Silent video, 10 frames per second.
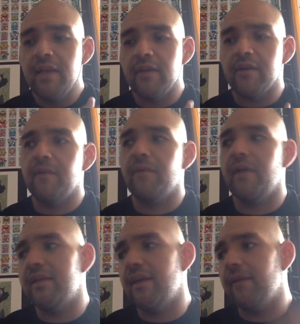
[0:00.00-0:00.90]
you're going to
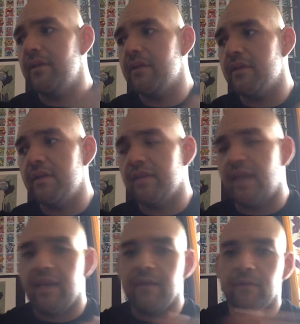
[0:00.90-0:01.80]
find definitions
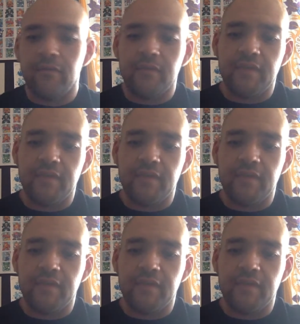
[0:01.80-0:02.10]
A through